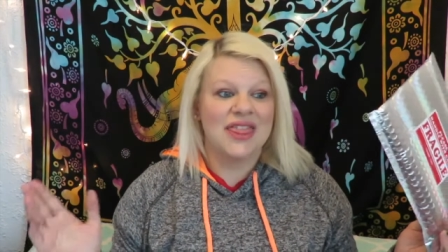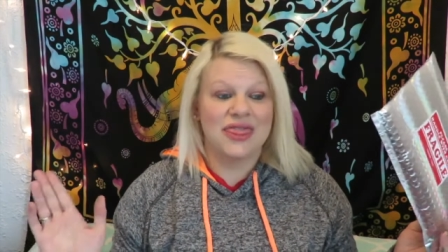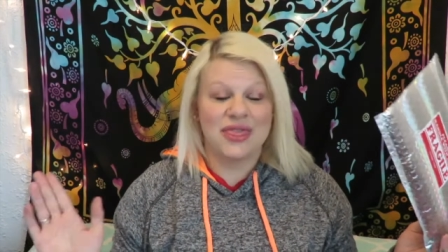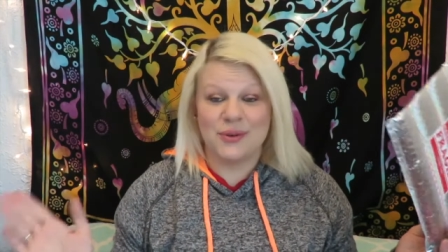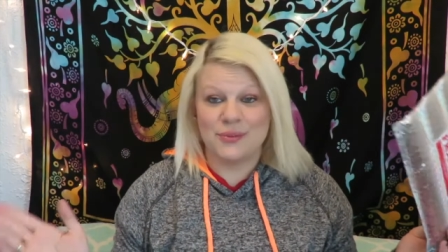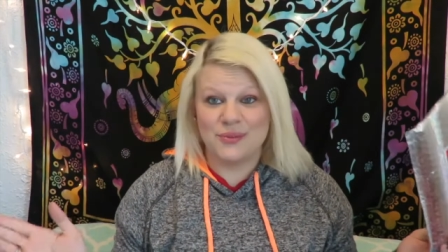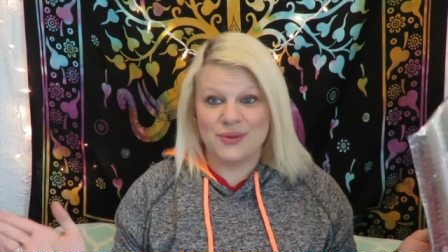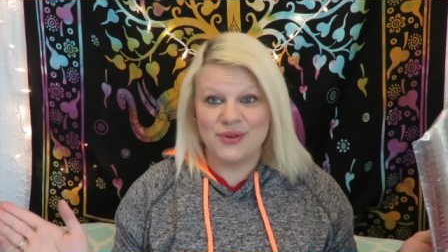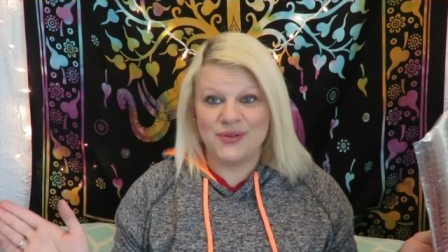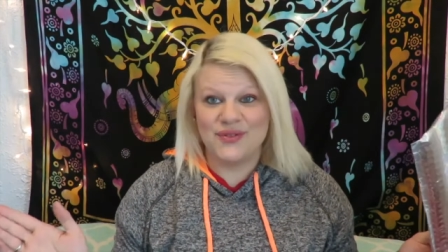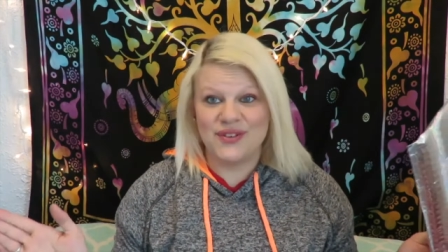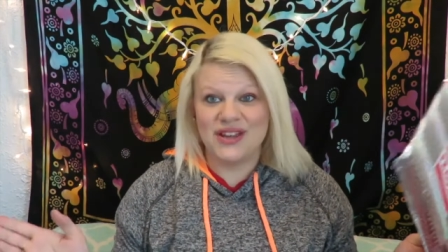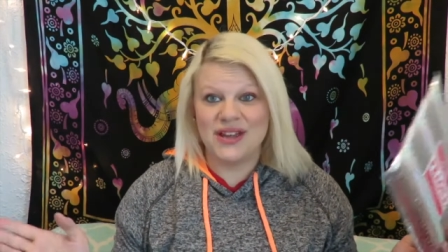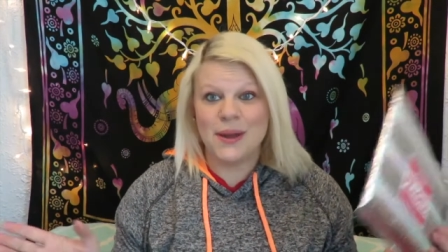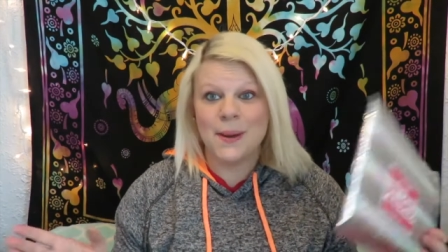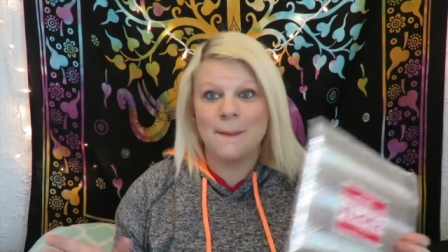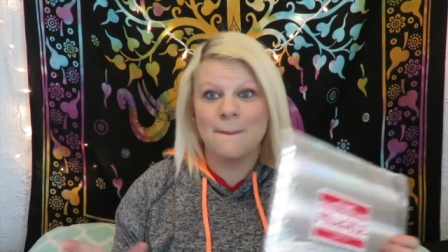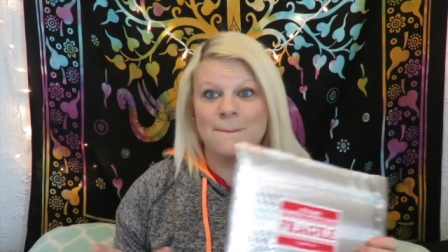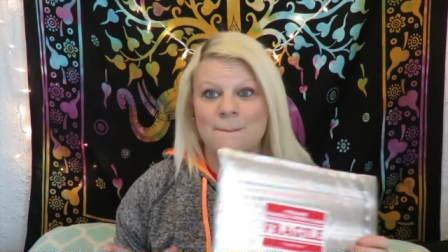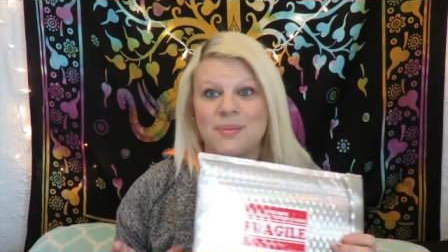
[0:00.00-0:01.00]
the
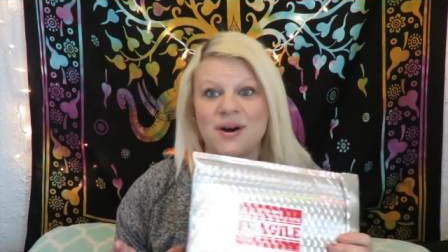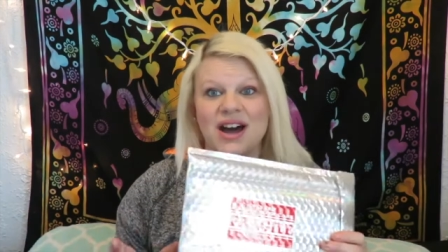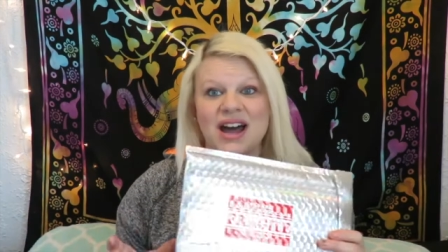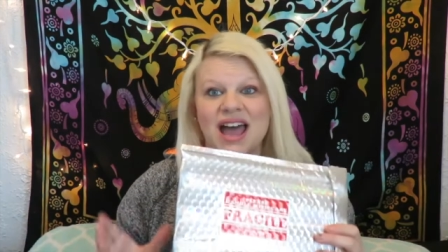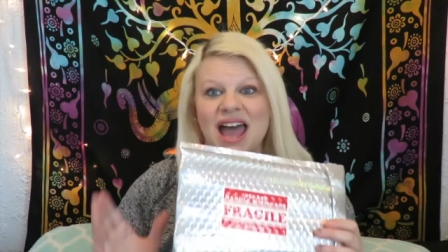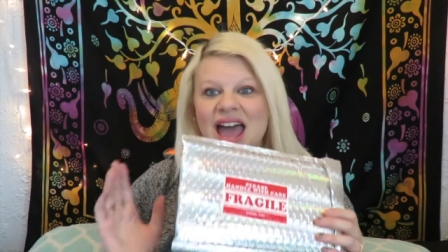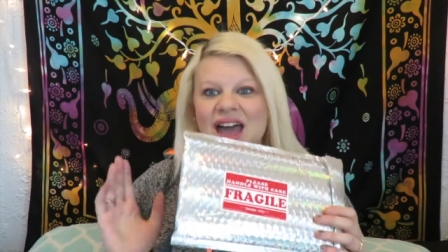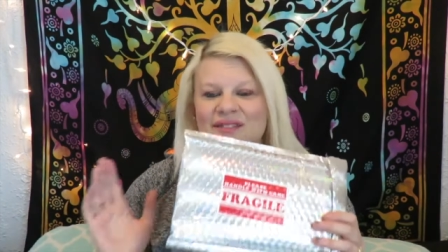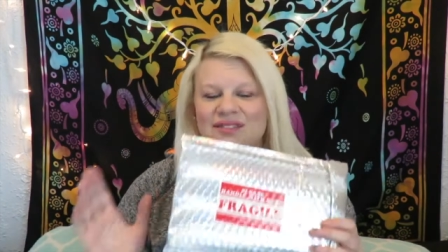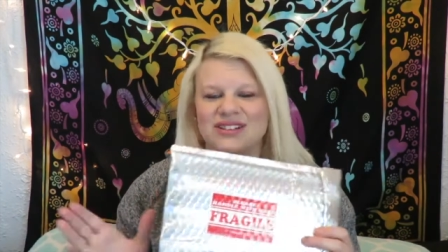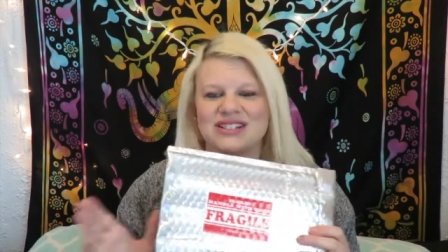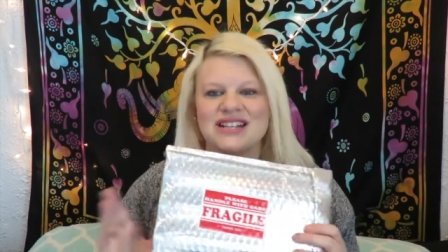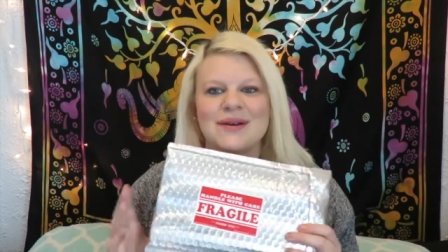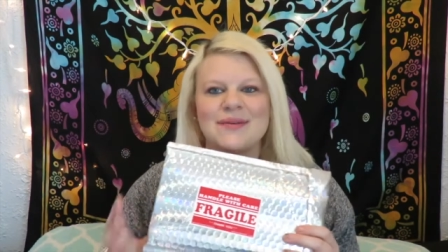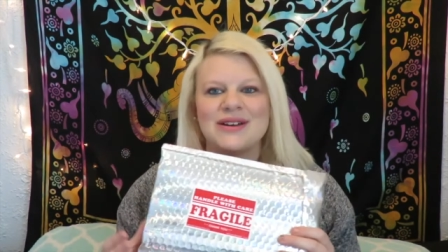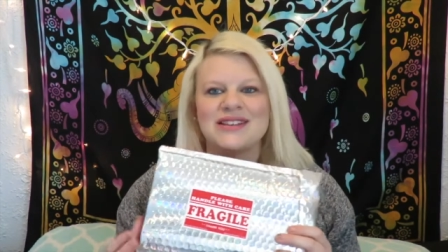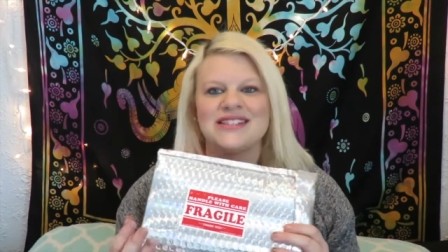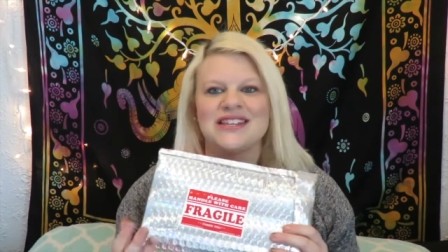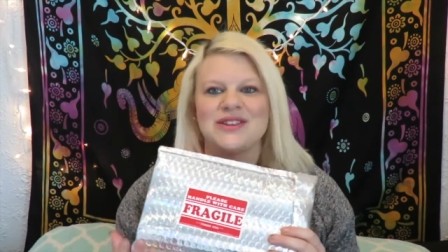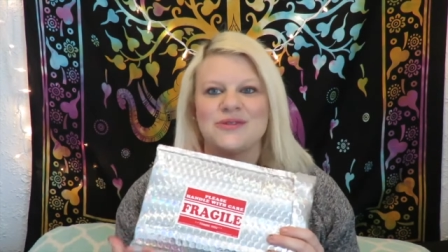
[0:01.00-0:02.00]
movie, but every time
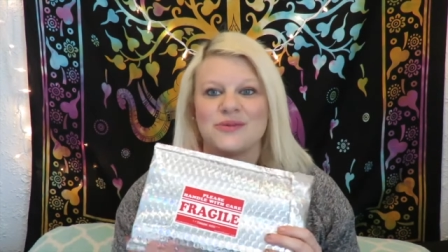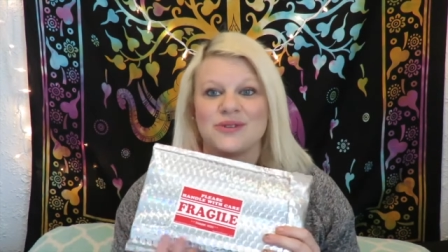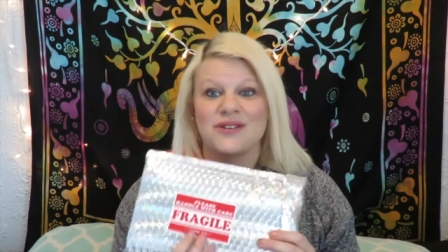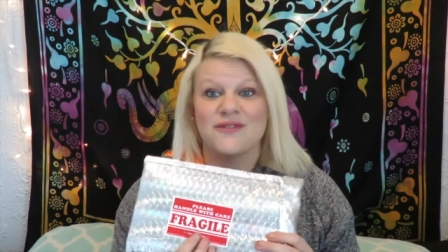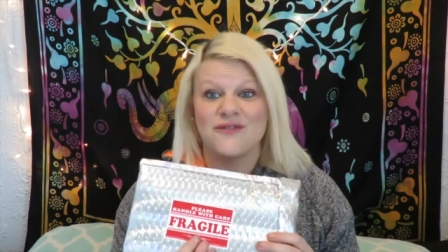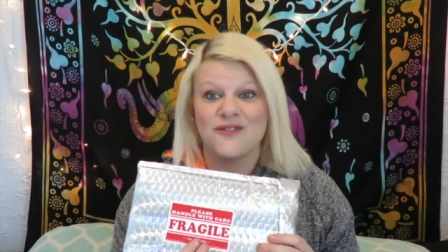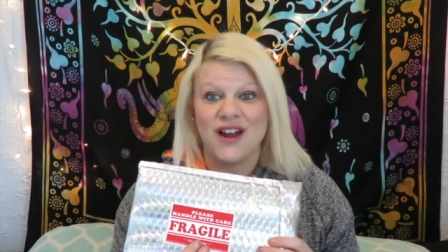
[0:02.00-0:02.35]
I see the word